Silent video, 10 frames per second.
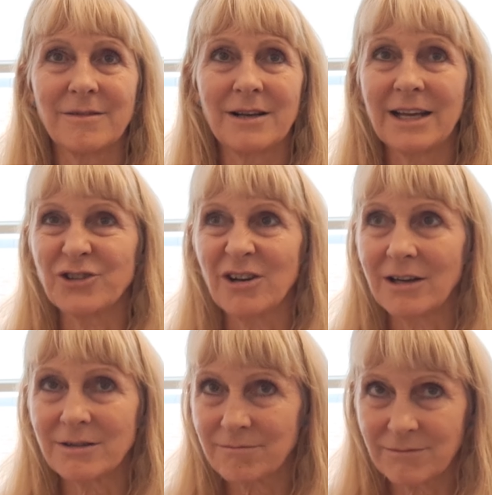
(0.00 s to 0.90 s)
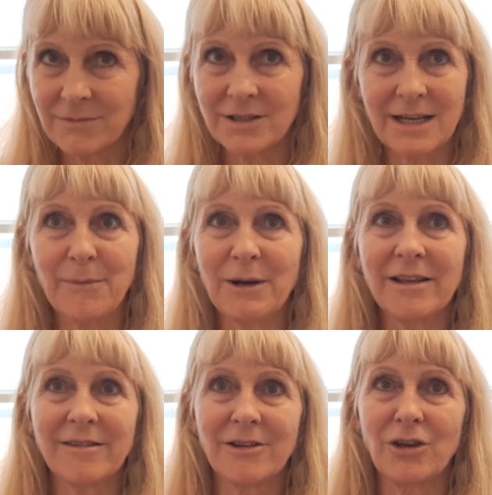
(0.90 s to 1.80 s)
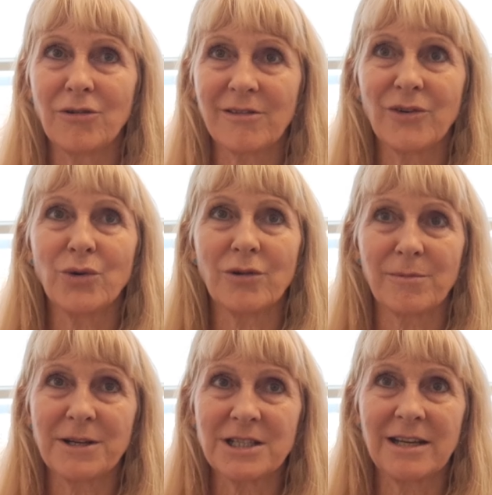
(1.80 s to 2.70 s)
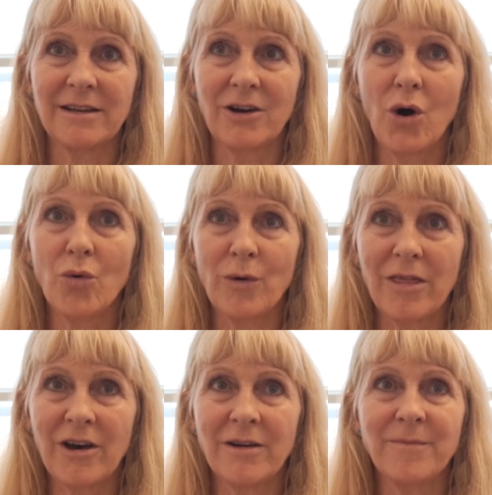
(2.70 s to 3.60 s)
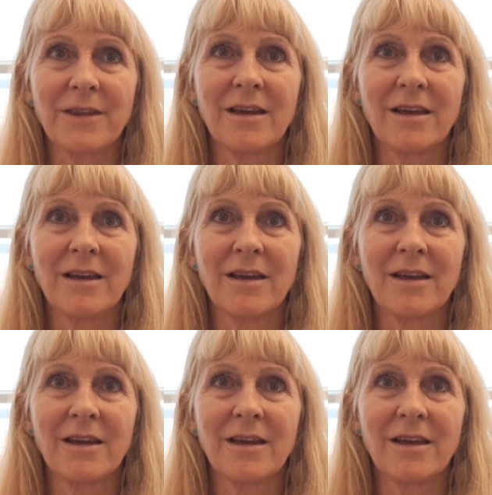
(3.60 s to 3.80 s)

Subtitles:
Electrolyte tablets are useful, especially in hot weather.